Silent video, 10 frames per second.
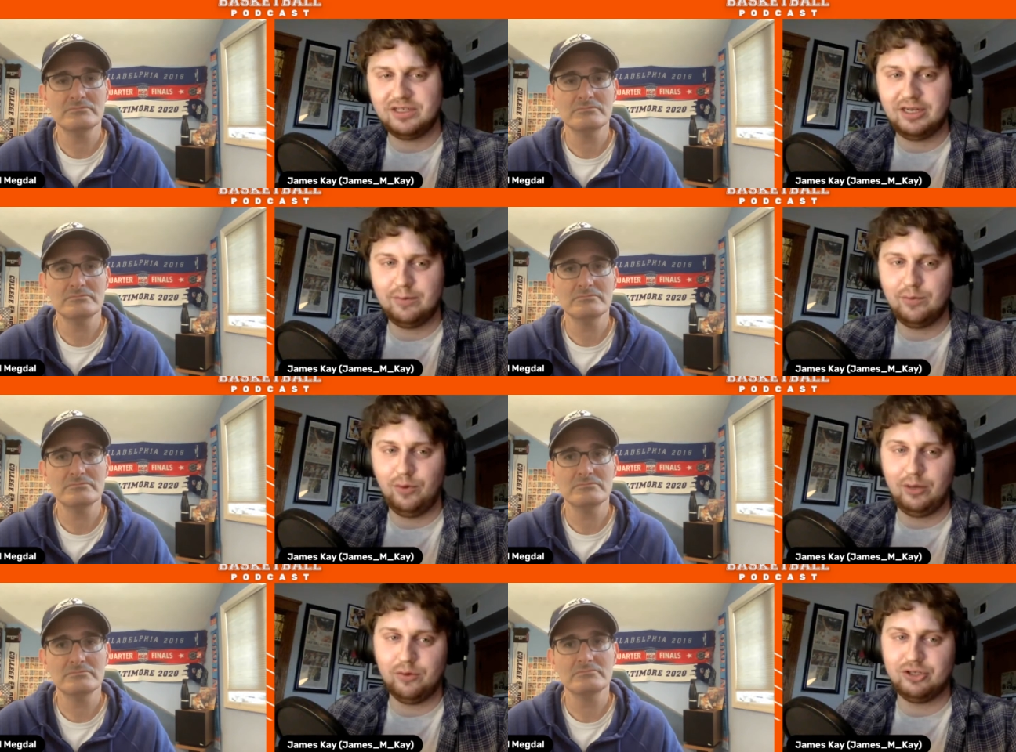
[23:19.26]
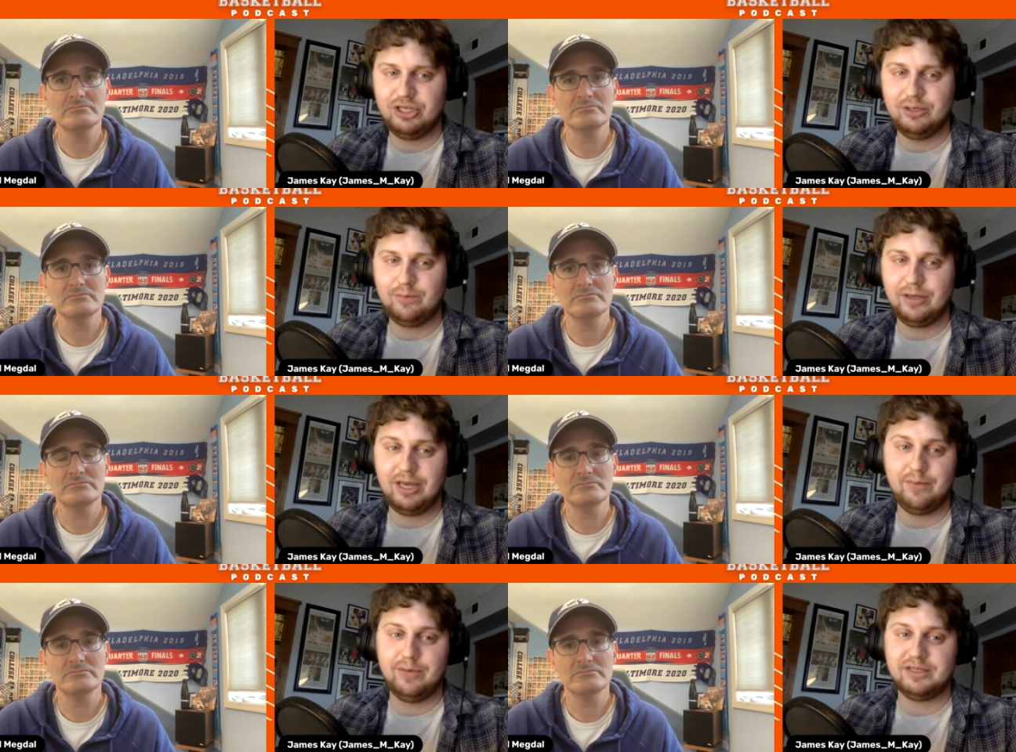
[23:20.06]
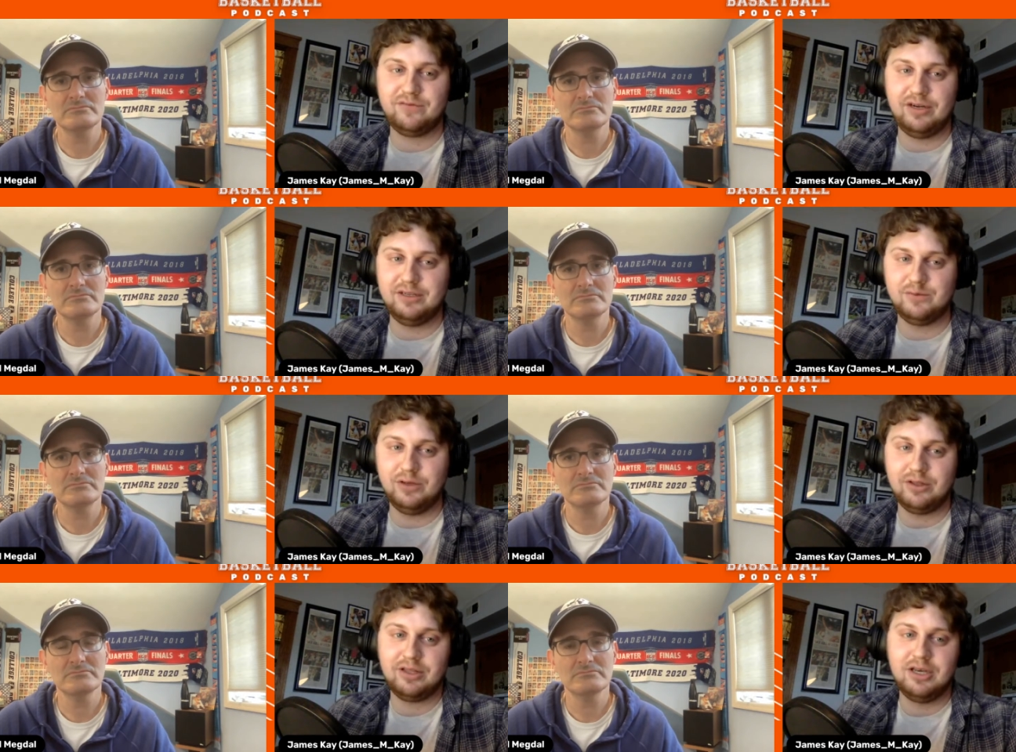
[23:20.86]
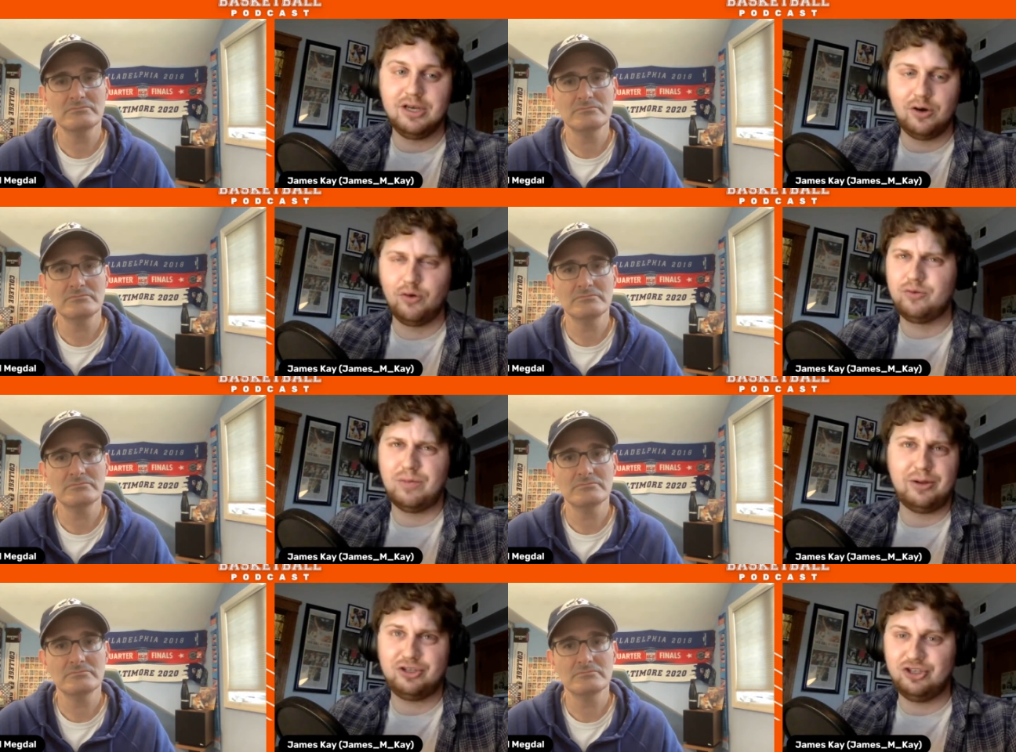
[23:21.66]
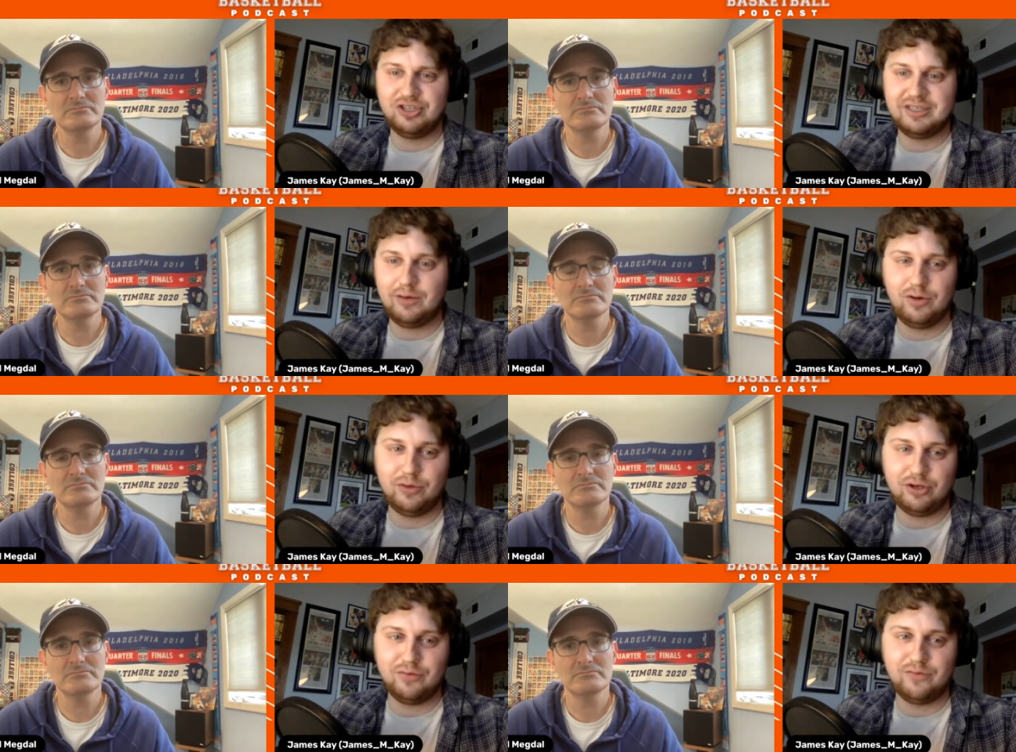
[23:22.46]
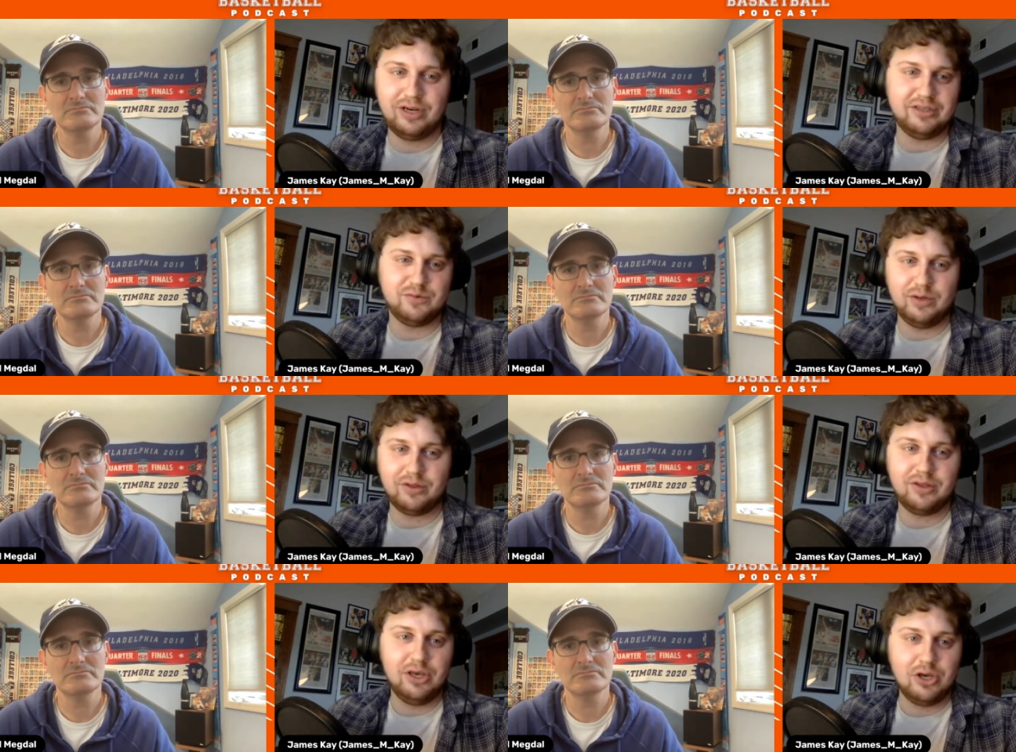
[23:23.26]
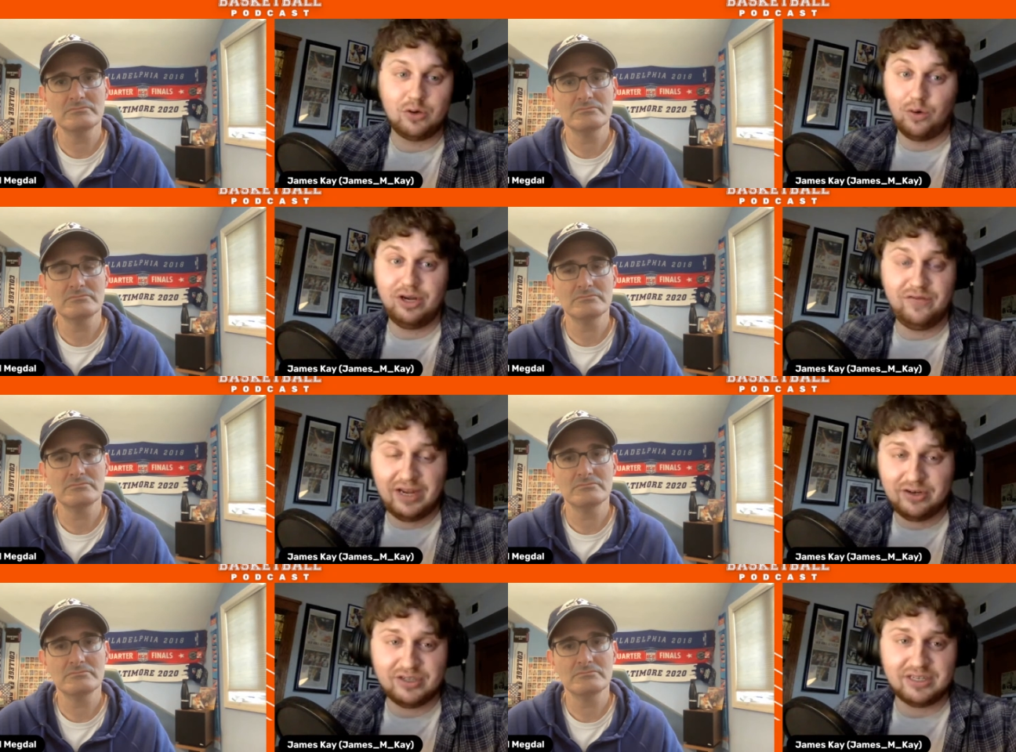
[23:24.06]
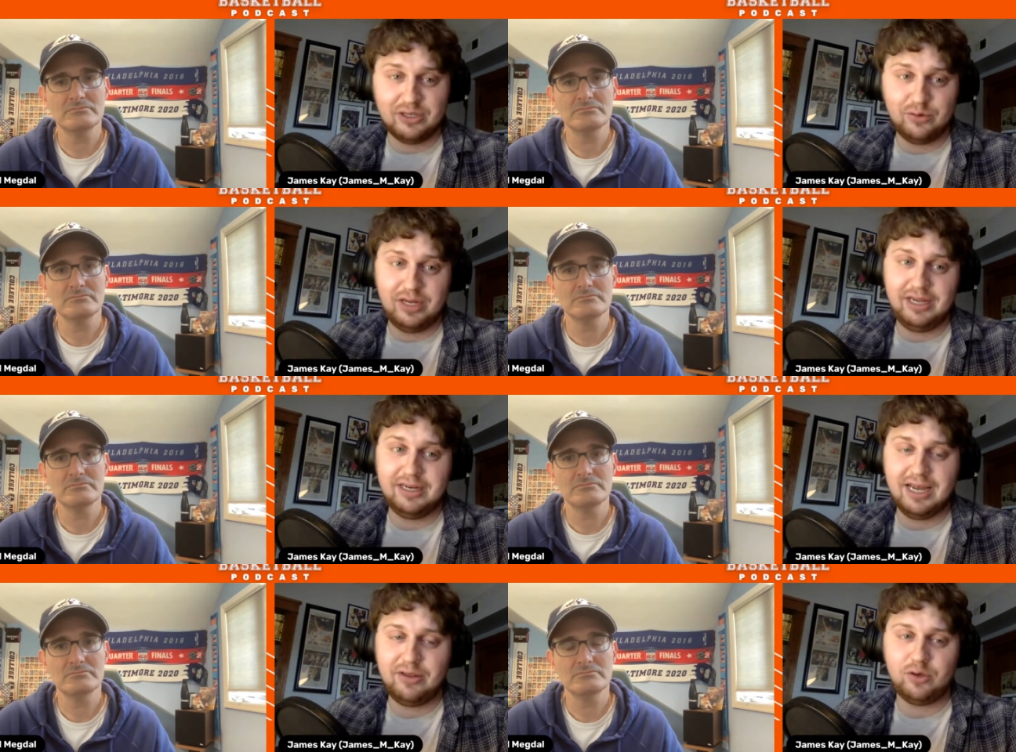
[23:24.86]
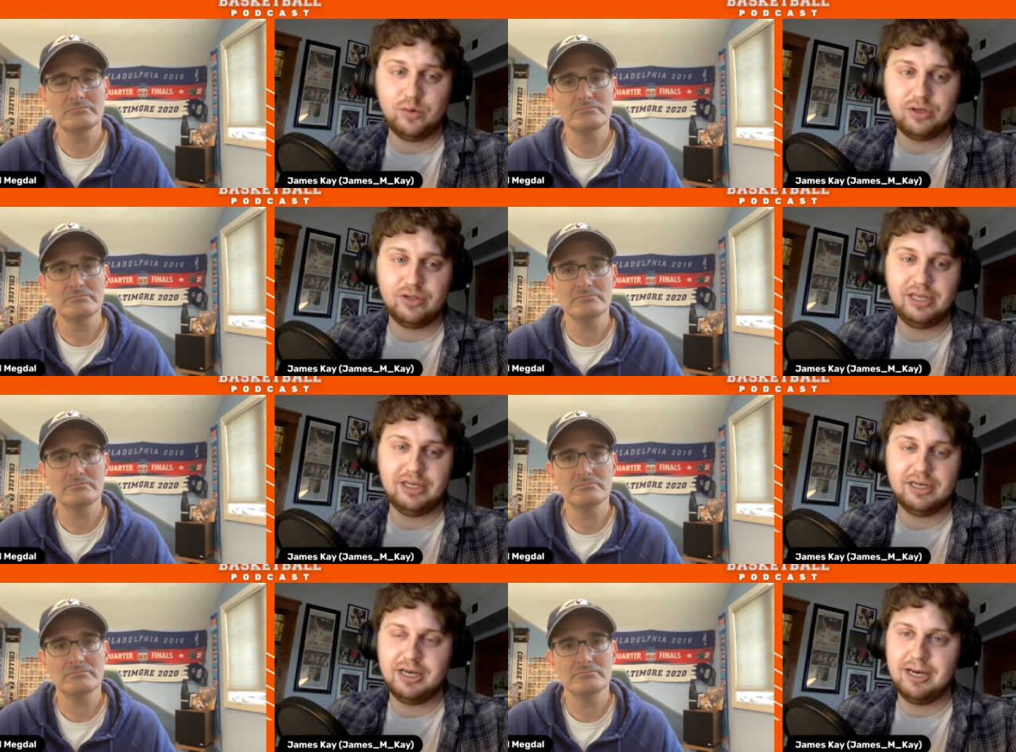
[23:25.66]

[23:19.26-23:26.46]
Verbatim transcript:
Speaker 1: standpoint, where she became best friends with, or I should just say, really good friends with Courtney Vandersloot and Allie Quigley.